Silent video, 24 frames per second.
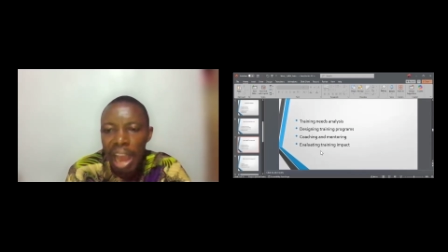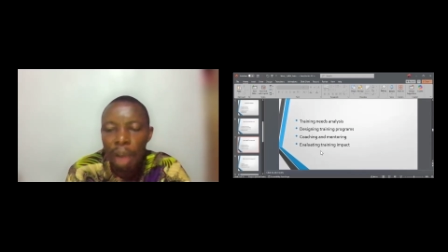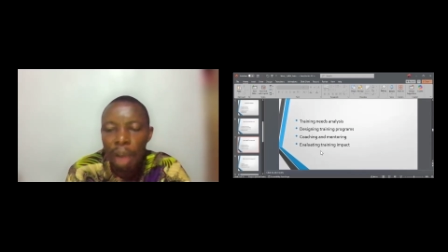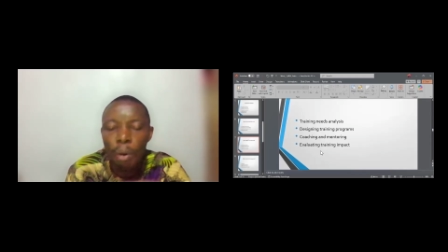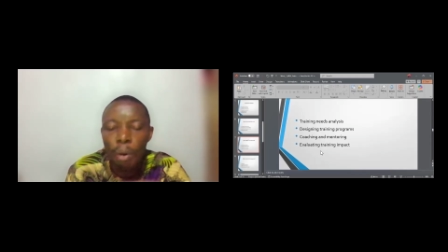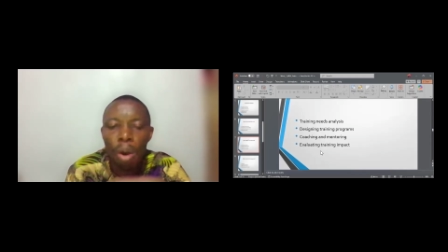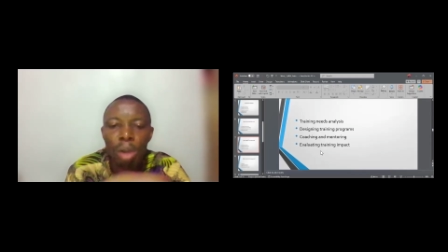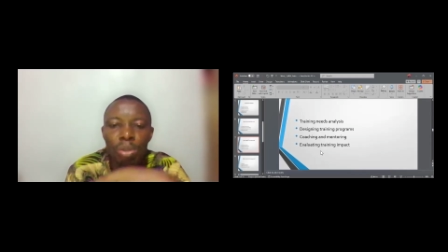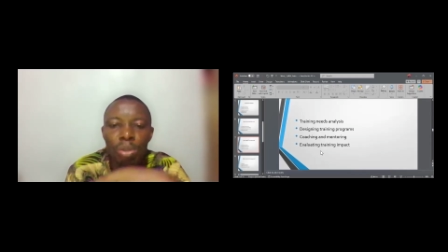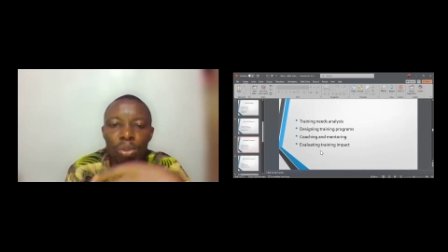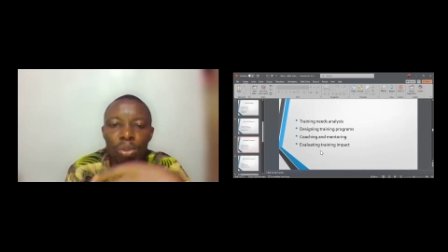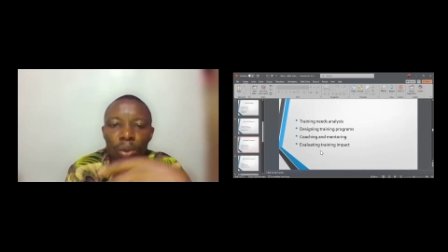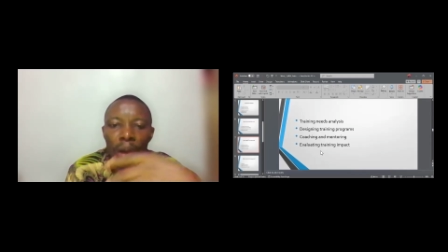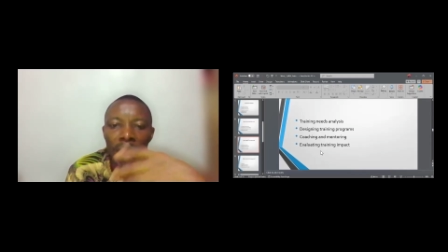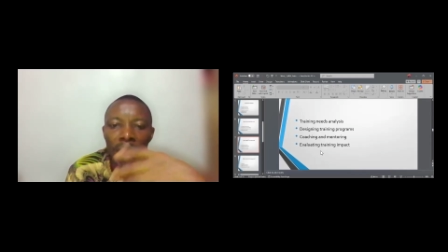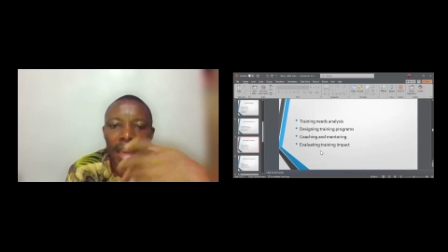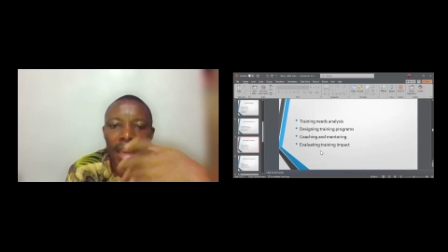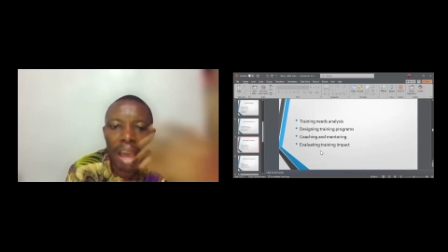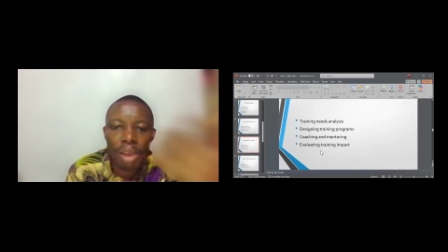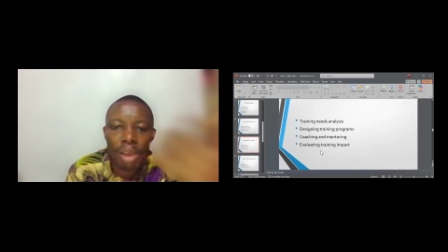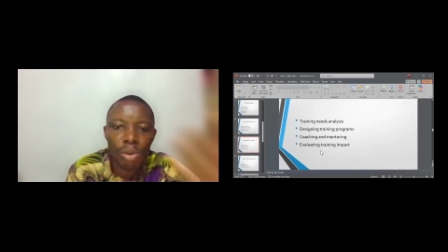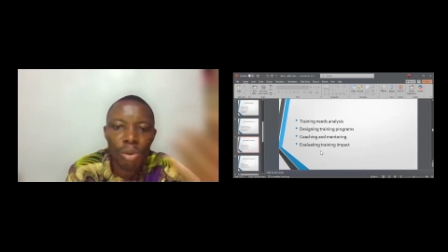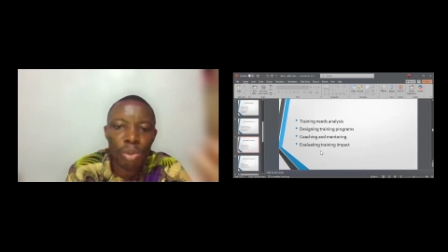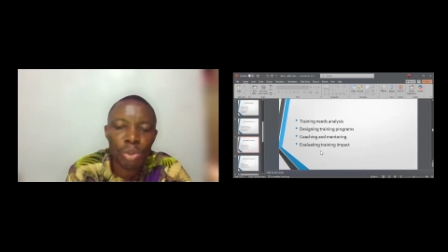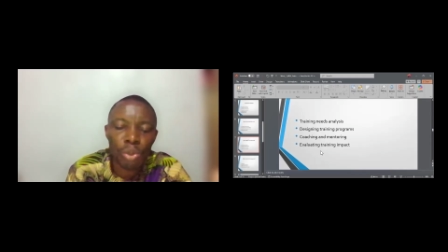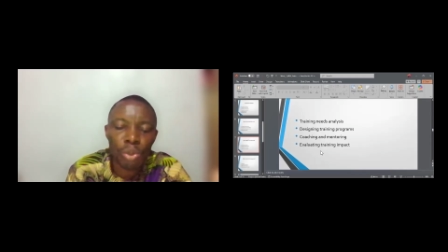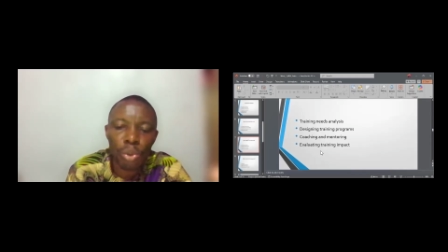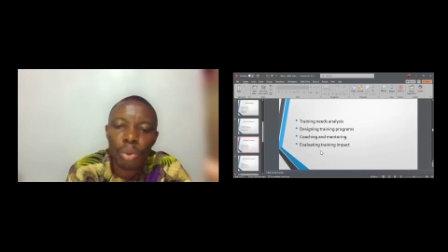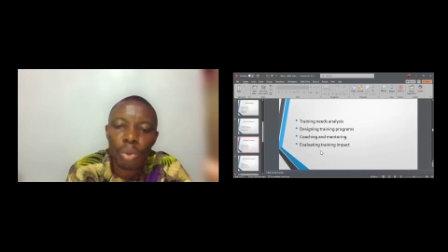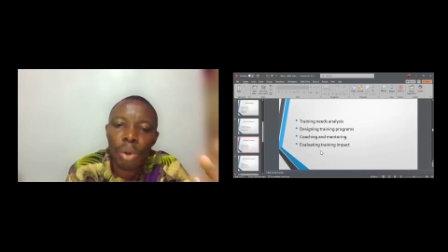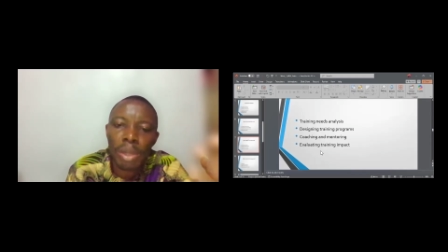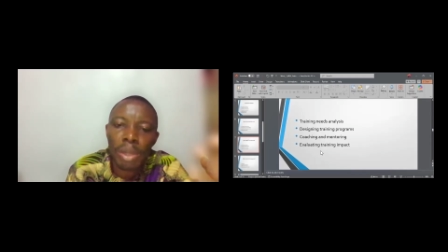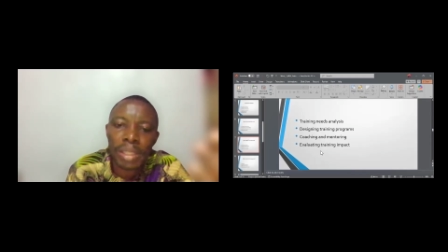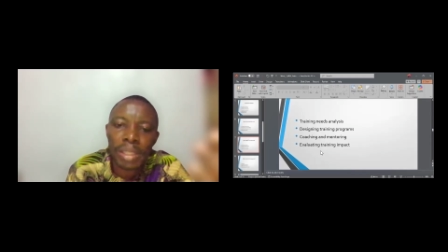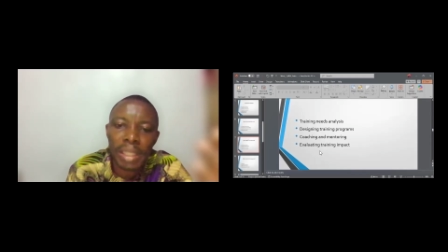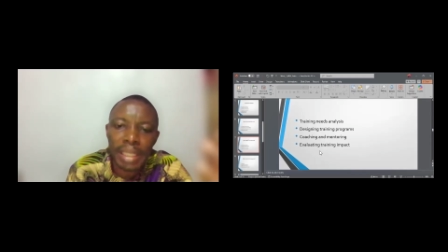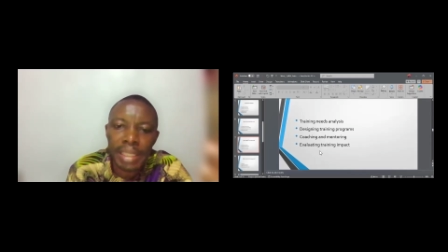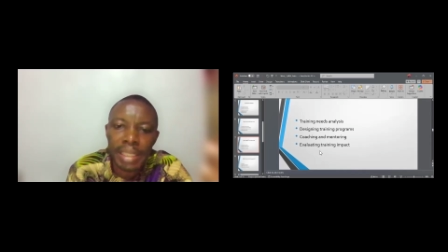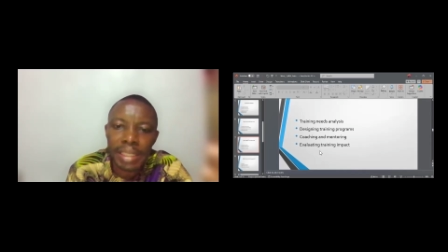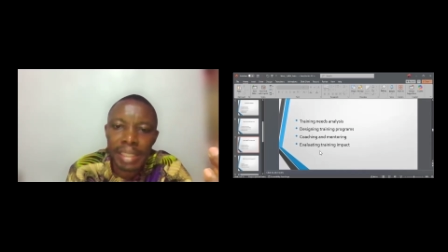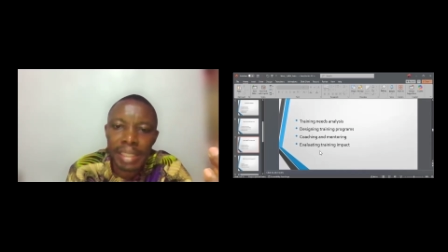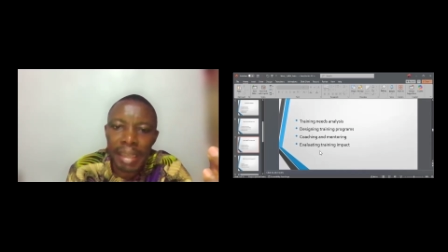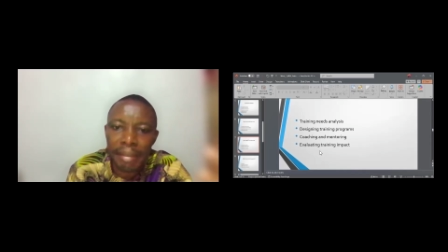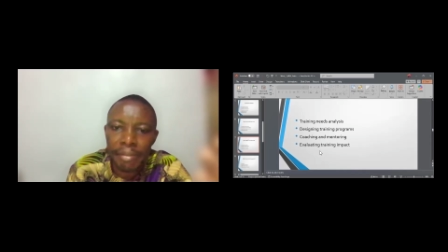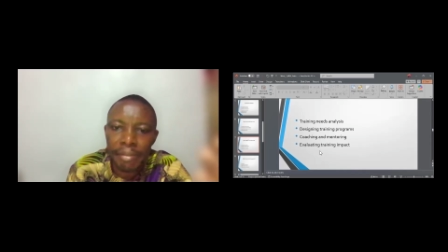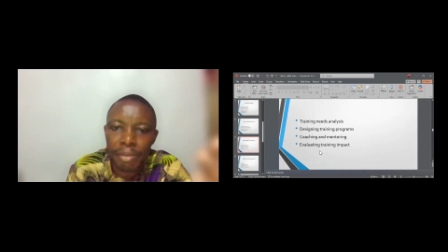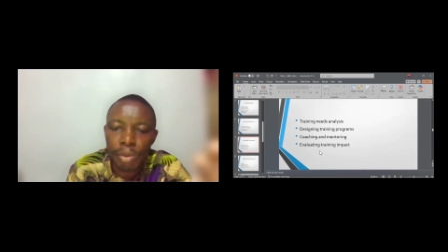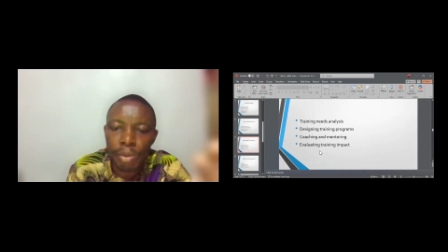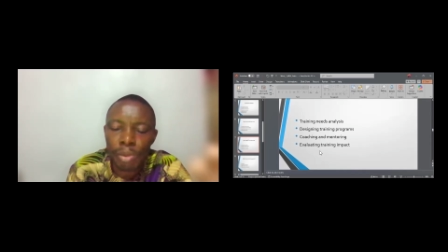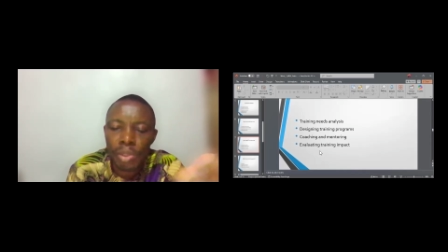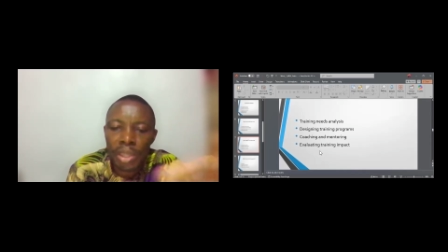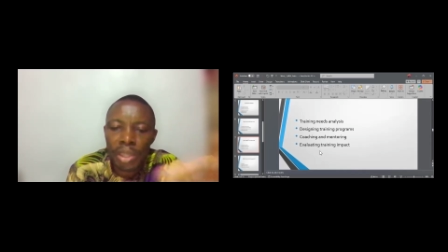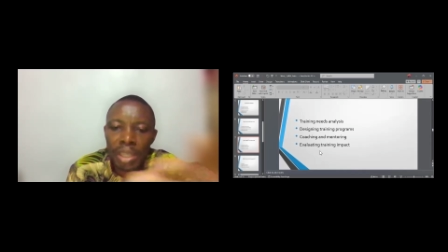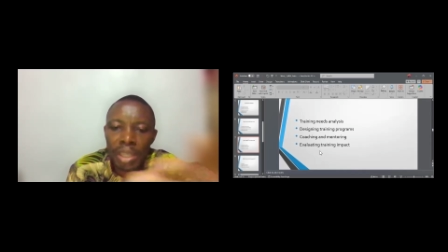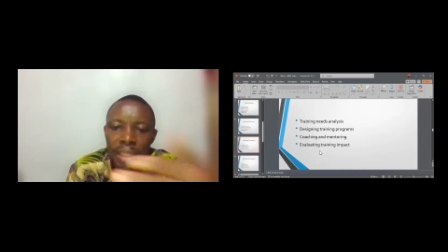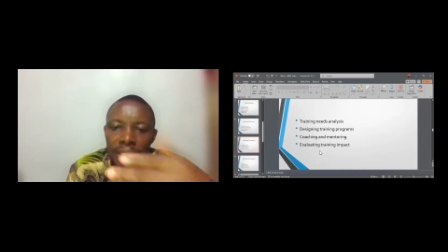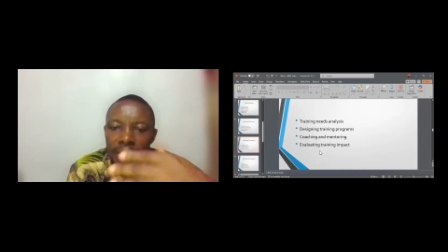I will also allow you to run the interviews,